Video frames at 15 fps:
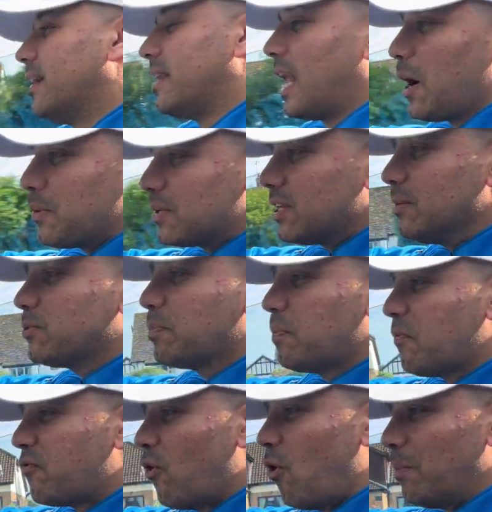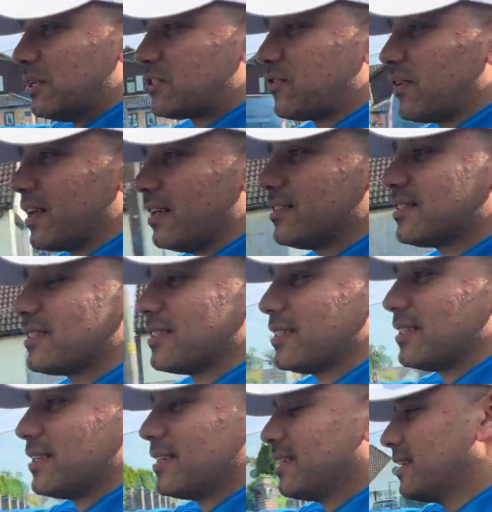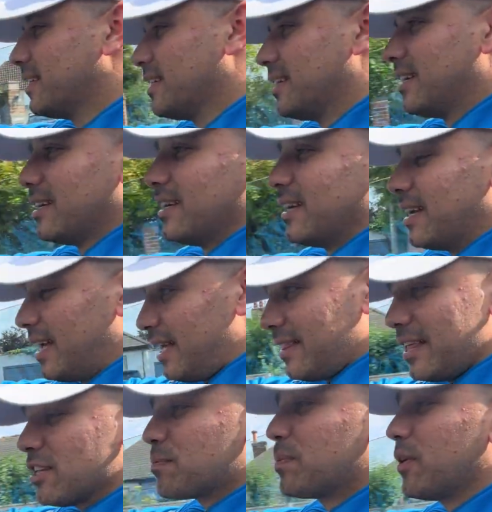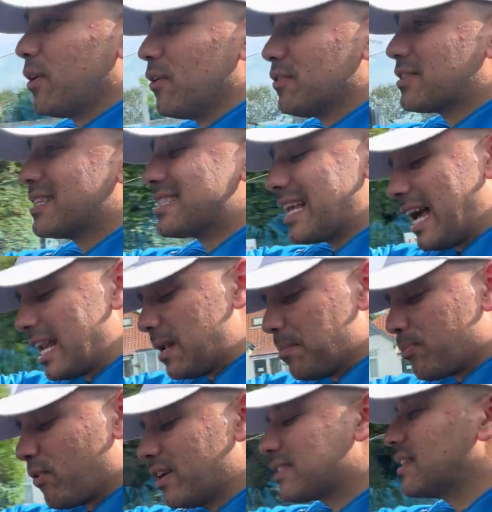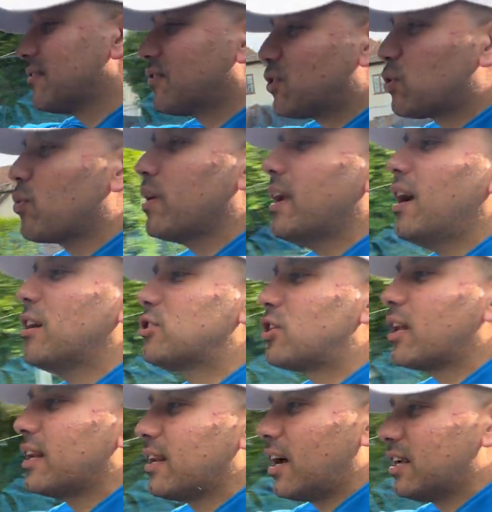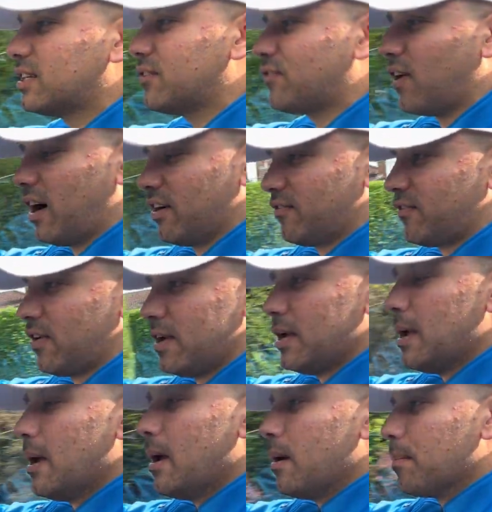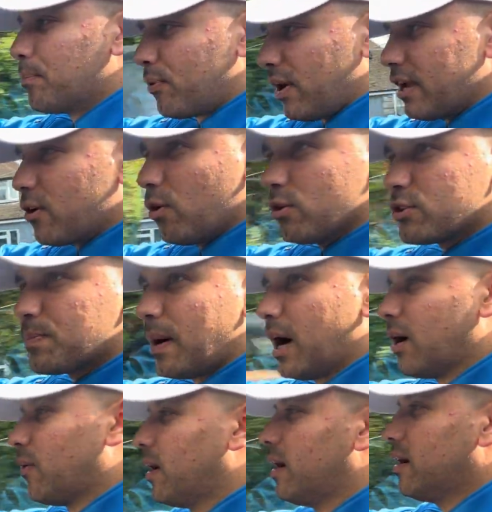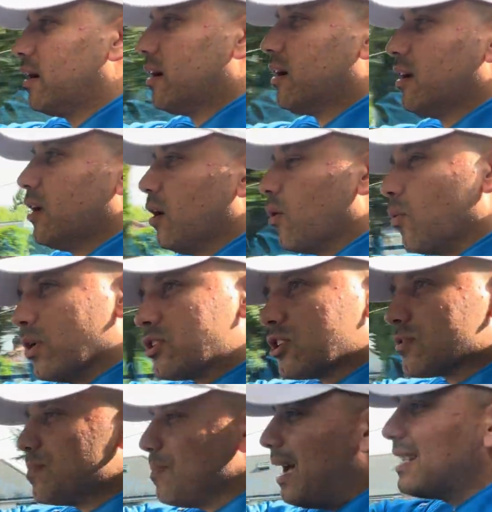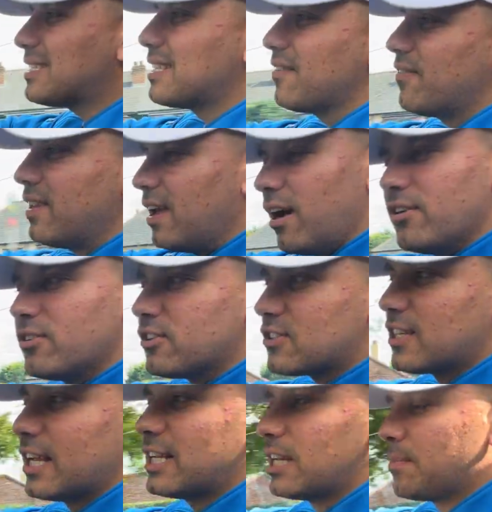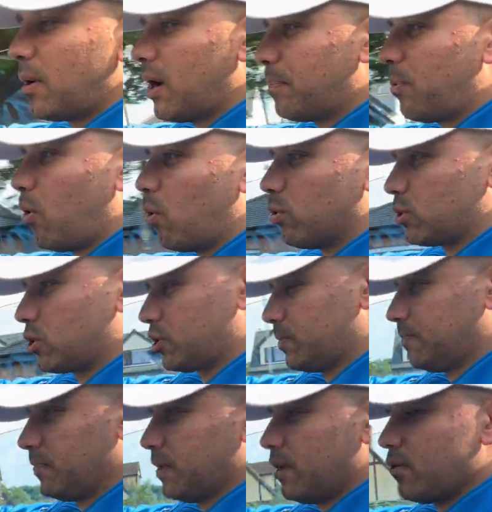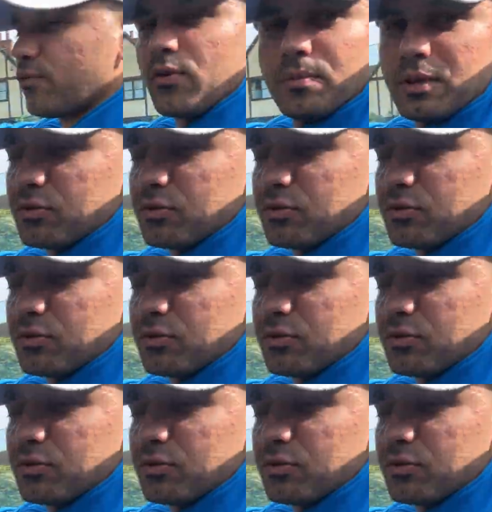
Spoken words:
Now, in terms of performance figures, this produces an impressive 395 brake horsepower, which is massively understated by Porsche from the